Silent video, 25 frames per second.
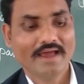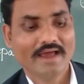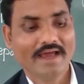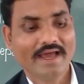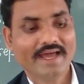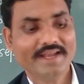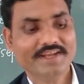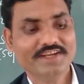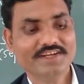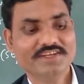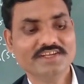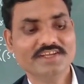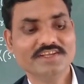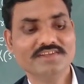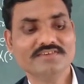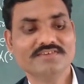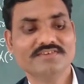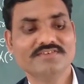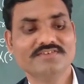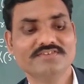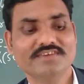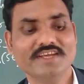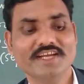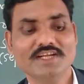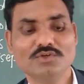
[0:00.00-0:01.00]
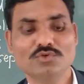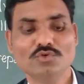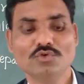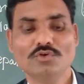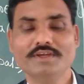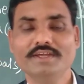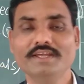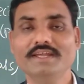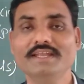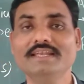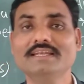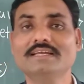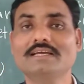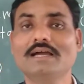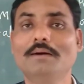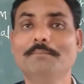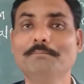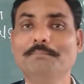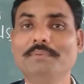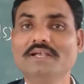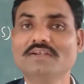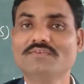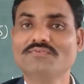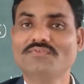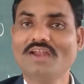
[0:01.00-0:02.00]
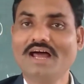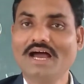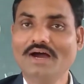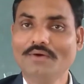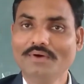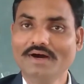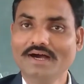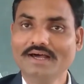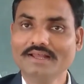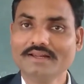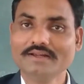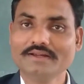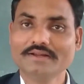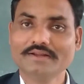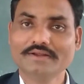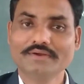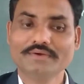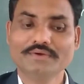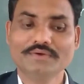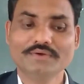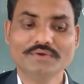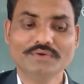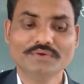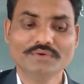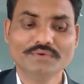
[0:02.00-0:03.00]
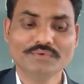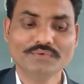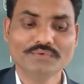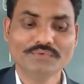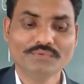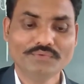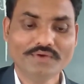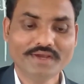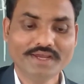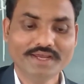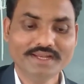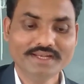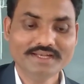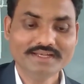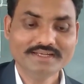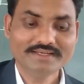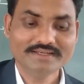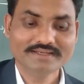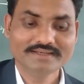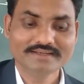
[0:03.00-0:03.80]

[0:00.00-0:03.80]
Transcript: And it is said to be incomplete flower when